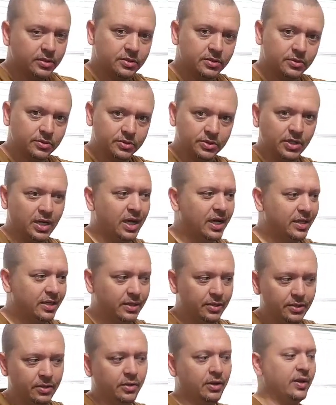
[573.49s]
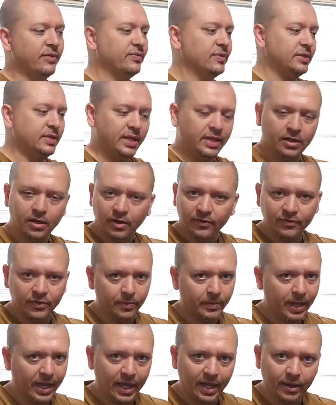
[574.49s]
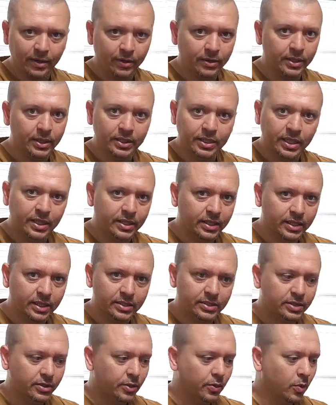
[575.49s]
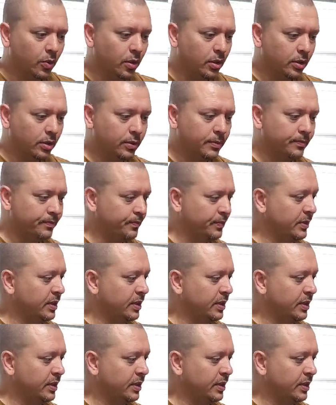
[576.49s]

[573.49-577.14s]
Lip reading: So as you're hiking, you don't have to take off your bag or anything to get to your water.